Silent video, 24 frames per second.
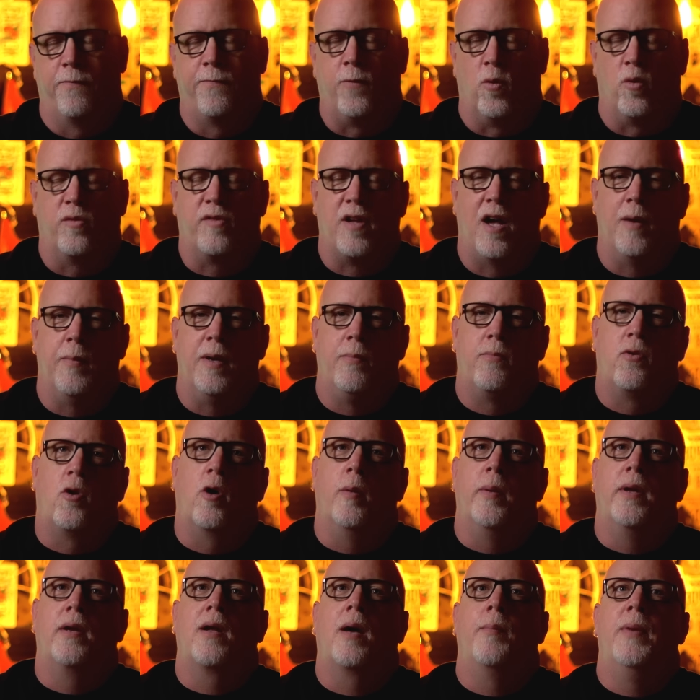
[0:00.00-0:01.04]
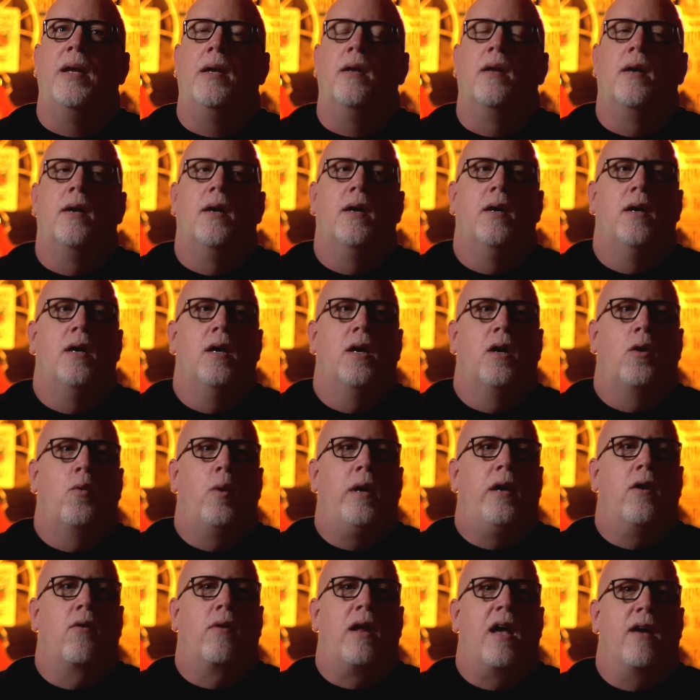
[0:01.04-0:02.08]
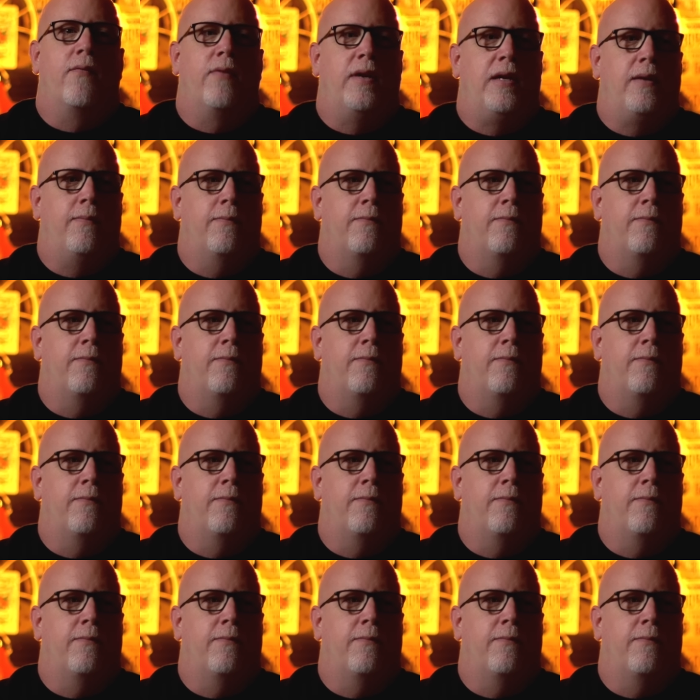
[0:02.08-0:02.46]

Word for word: full time employment. I mean, we don't have any